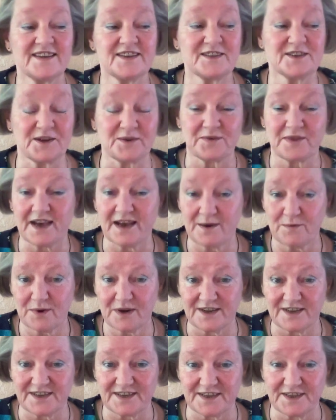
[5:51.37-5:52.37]
So that
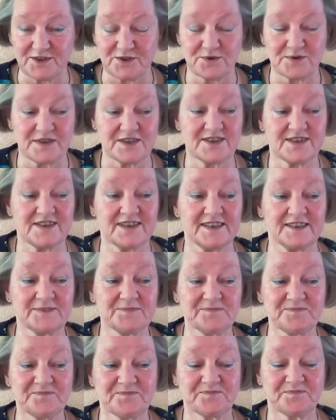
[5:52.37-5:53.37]
was
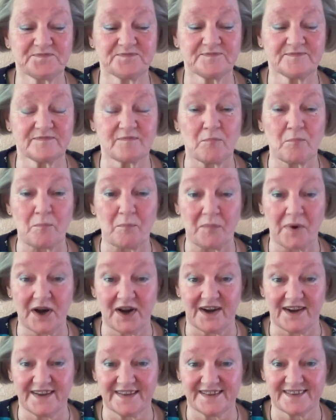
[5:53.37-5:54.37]
interesting.
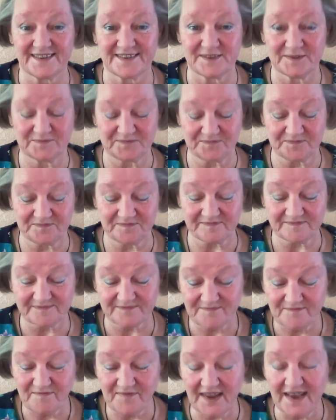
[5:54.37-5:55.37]
But
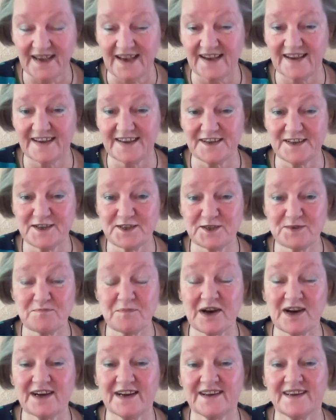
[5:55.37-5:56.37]
as
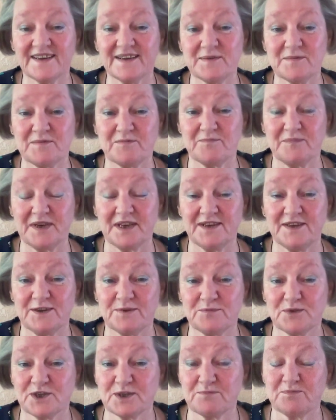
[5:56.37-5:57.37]
my
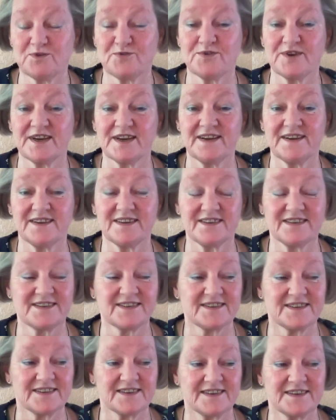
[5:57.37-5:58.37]
mediumship
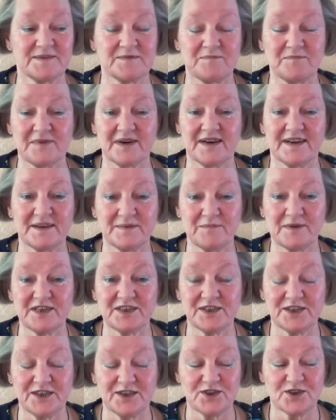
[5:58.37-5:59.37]
trainers, my
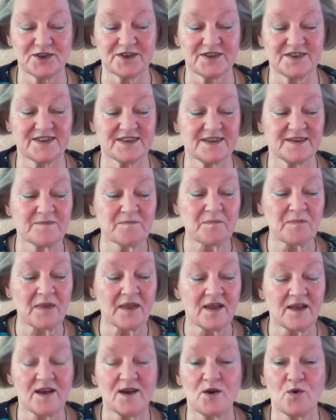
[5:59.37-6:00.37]
teachers,
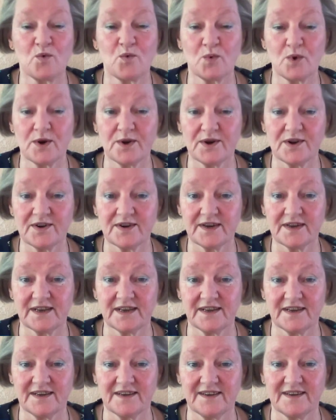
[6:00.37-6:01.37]
were
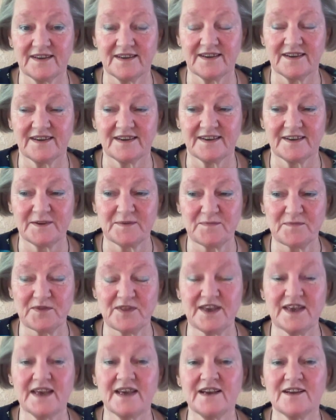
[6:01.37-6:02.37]
in
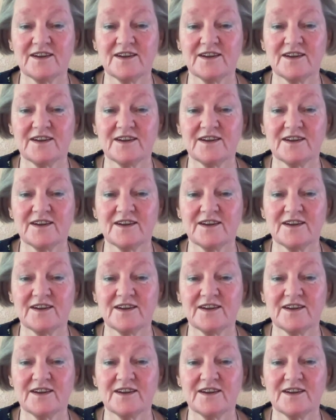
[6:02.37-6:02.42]
the